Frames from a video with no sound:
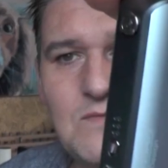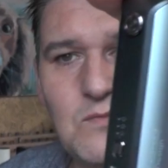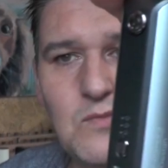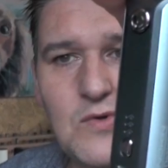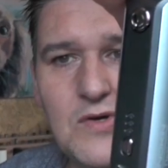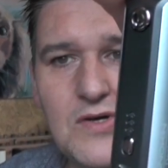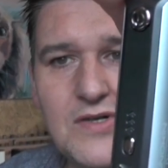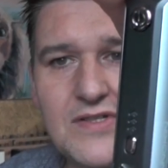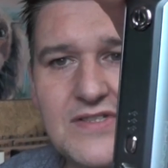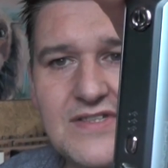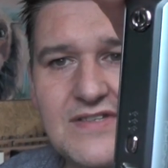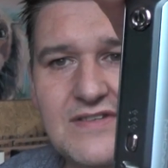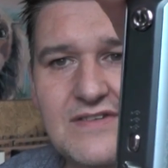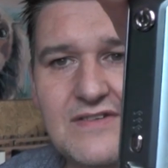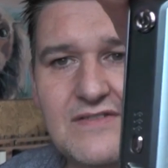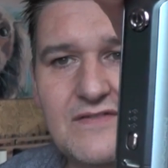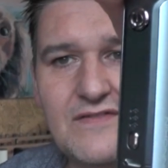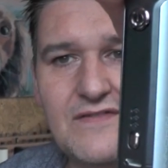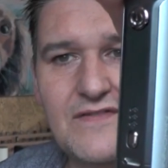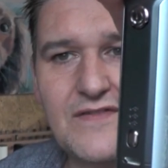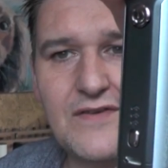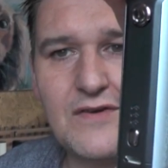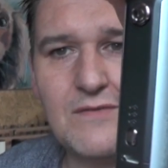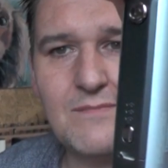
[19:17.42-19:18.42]
Watt
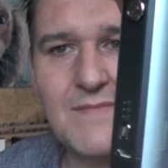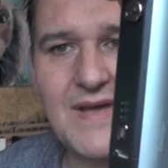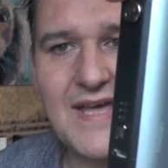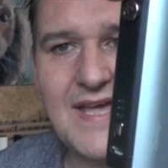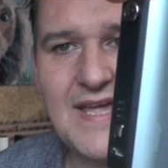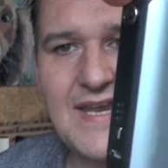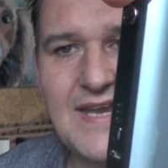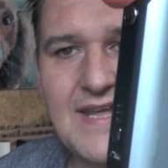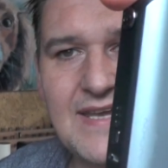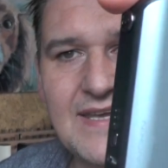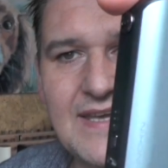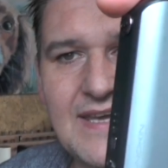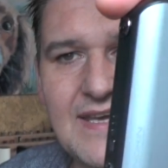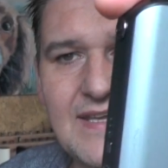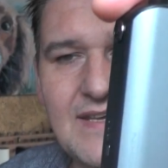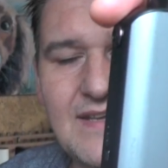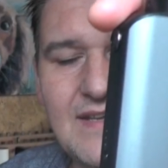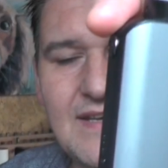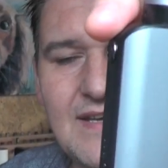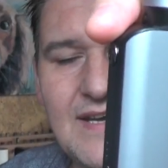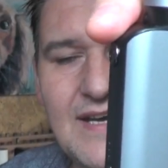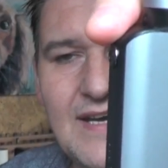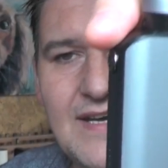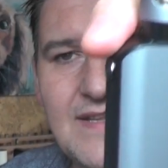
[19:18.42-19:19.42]
from
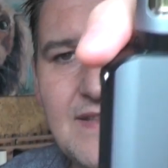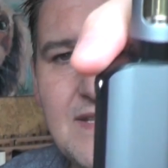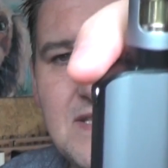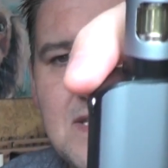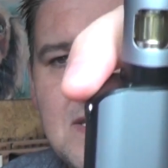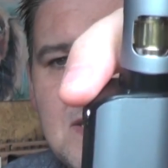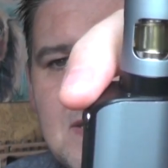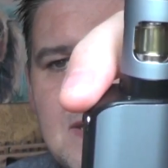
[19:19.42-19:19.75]
Inokin, and this